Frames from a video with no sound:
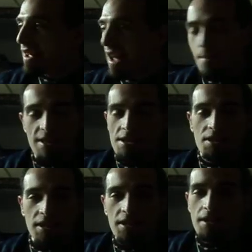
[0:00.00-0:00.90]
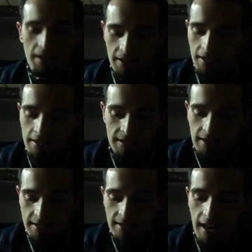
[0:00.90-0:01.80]
I mean, this thing does,
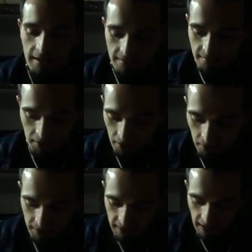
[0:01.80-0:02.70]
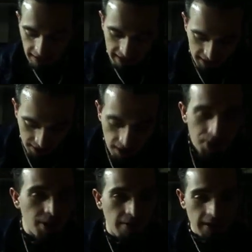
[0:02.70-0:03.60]
it's not, you know, it's not like it's
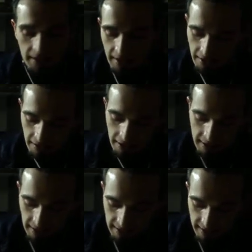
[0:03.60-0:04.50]
touchy or anything. It's not